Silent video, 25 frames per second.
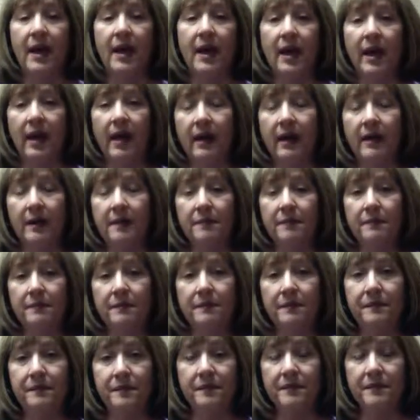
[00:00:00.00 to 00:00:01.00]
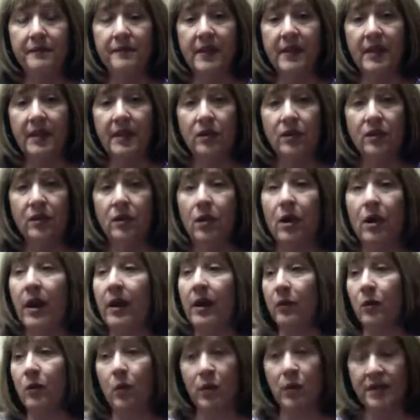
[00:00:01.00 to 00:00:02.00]
Um,
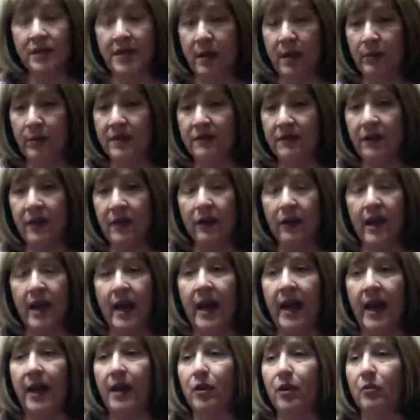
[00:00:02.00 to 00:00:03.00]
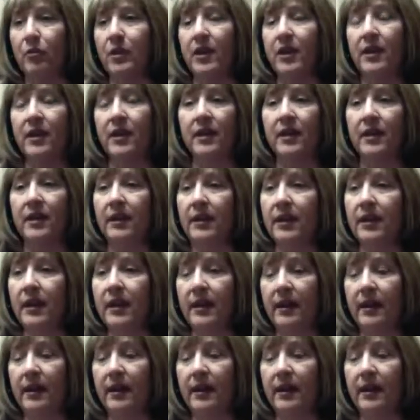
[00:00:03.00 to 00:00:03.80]
of course, I was very angry.